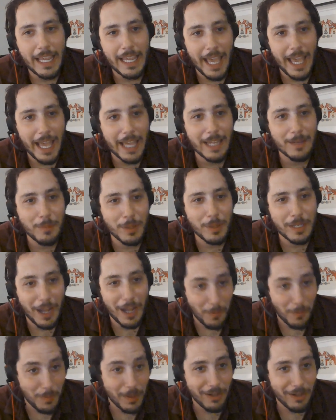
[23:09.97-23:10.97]
can, but
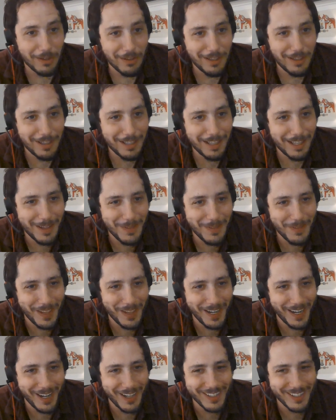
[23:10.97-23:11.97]
not well.
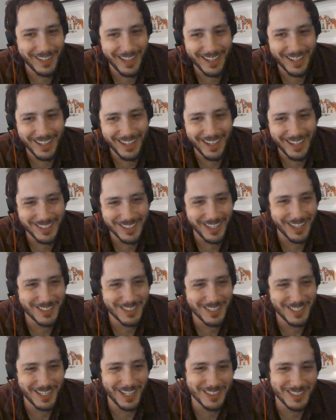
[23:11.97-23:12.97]
But
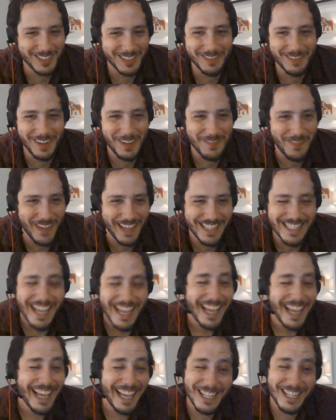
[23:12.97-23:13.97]
I'll do my best.
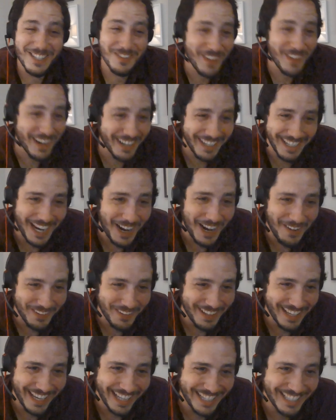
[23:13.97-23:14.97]
It's very
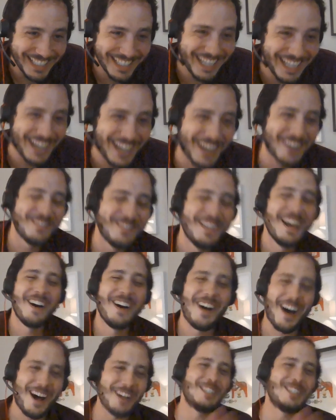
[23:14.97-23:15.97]
complicated.
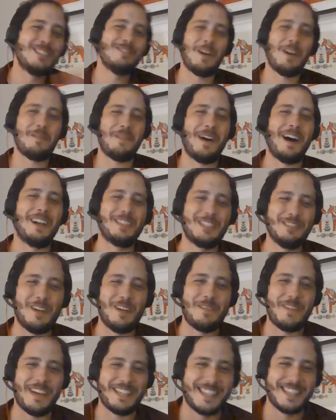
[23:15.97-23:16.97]
I'll do my
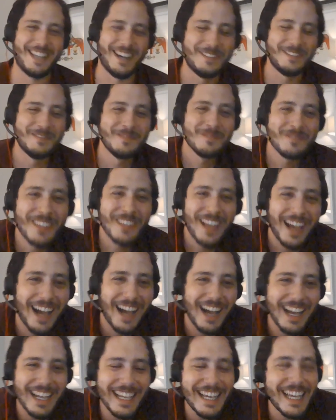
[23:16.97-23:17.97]
best though.
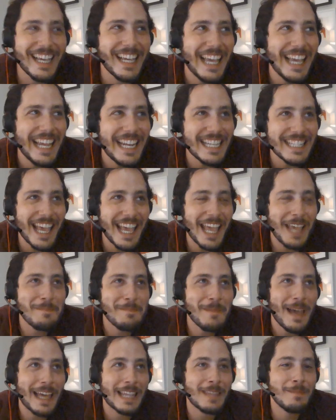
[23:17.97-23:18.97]
It is a
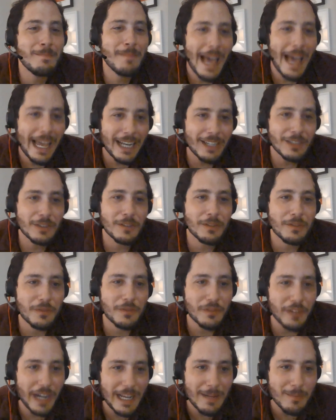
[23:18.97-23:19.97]
mathematical
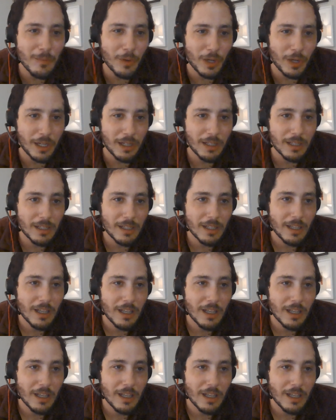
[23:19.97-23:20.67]
framework